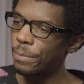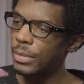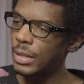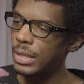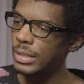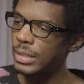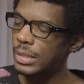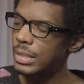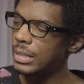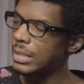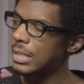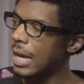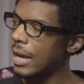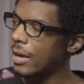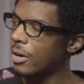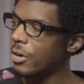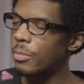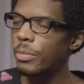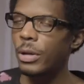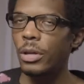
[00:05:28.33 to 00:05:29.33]
this
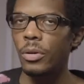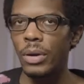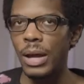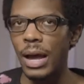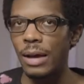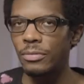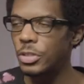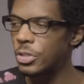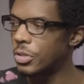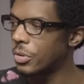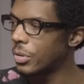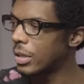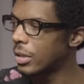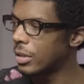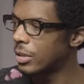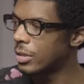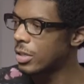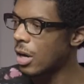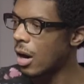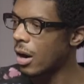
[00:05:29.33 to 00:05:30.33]
container, but you'd have to do it in
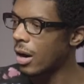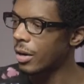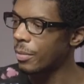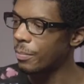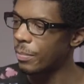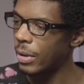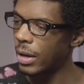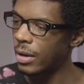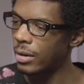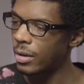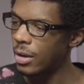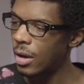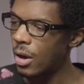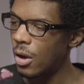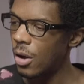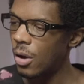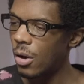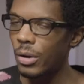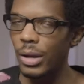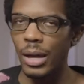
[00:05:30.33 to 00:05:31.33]
the dark. But
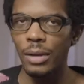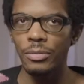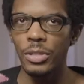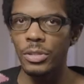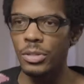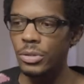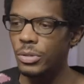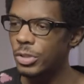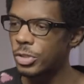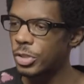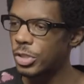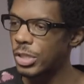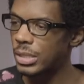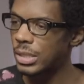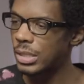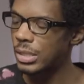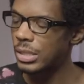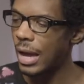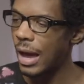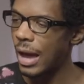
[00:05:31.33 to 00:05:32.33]
all you have to do is
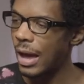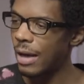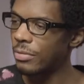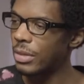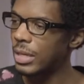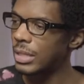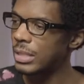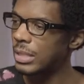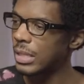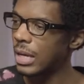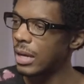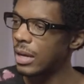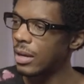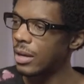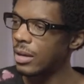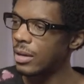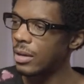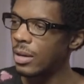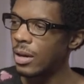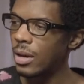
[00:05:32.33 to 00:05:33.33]
just have this
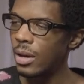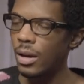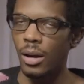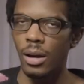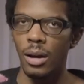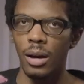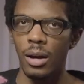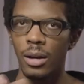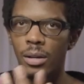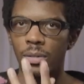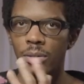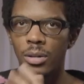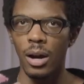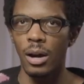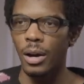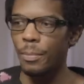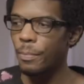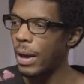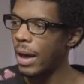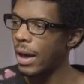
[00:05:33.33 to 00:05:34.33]
in a
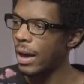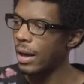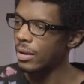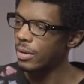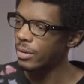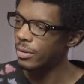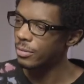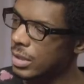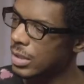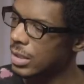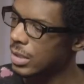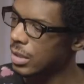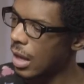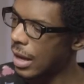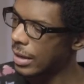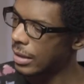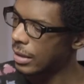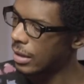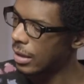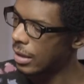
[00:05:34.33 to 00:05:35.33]
dark bag,
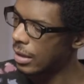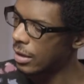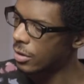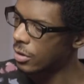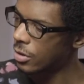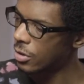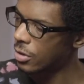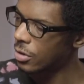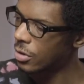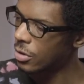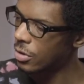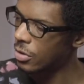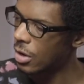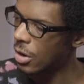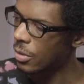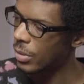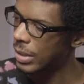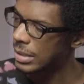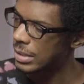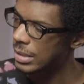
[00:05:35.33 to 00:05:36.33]
slide it in. You
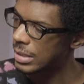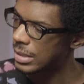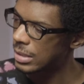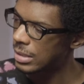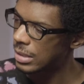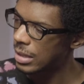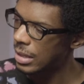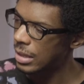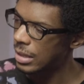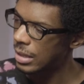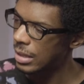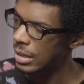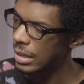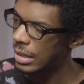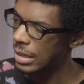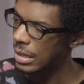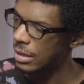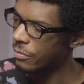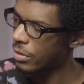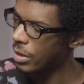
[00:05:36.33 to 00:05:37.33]
know it's
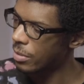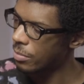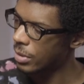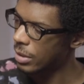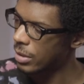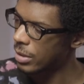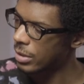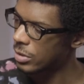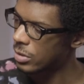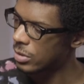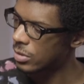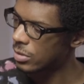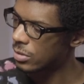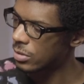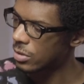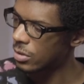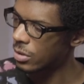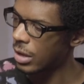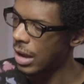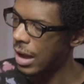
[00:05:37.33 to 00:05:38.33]
even
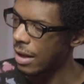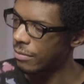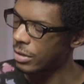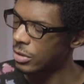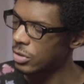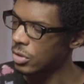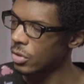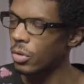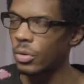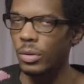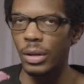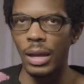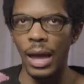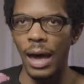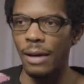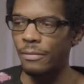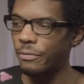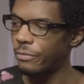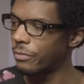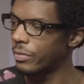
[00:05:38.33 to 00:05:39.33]
because you have this little
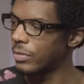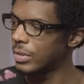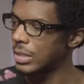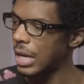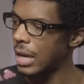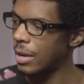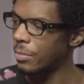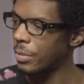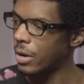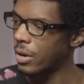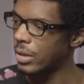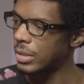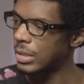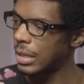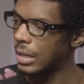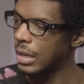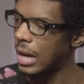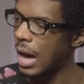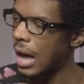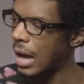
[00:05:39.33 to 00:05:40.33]
gap tape here as
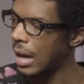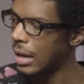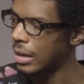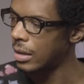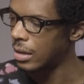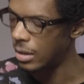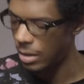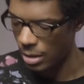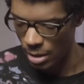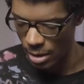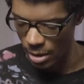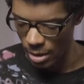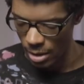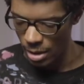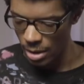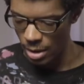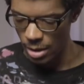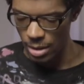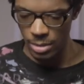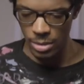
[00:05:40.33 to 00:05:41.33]
a guide.
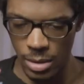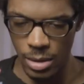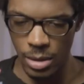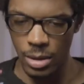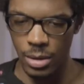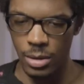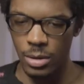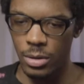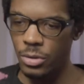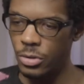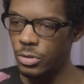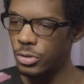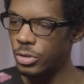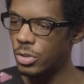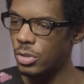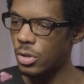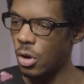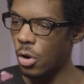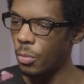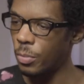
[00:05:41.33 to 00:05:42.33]
And then you
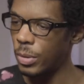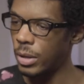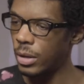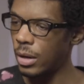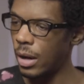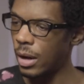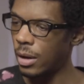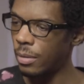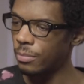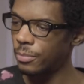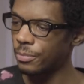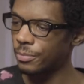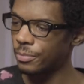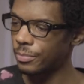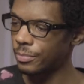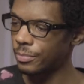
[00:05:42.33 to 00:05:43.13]
just open it up,